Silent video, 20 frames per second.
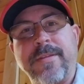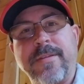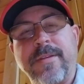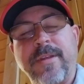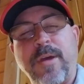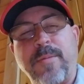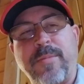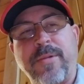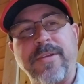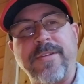
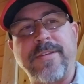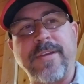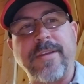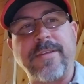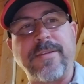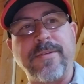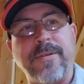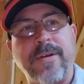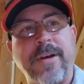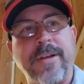And I
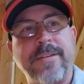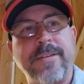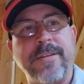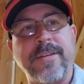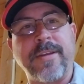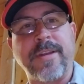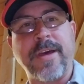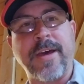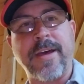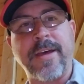appreciate you watching
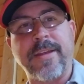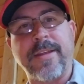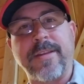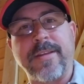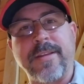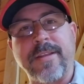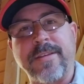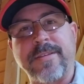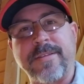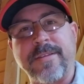tonight.
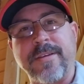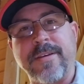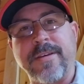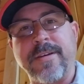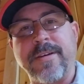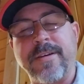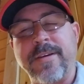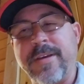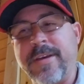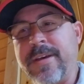And let's
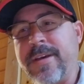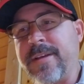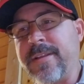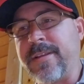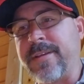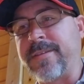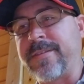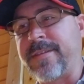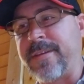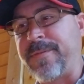
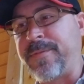see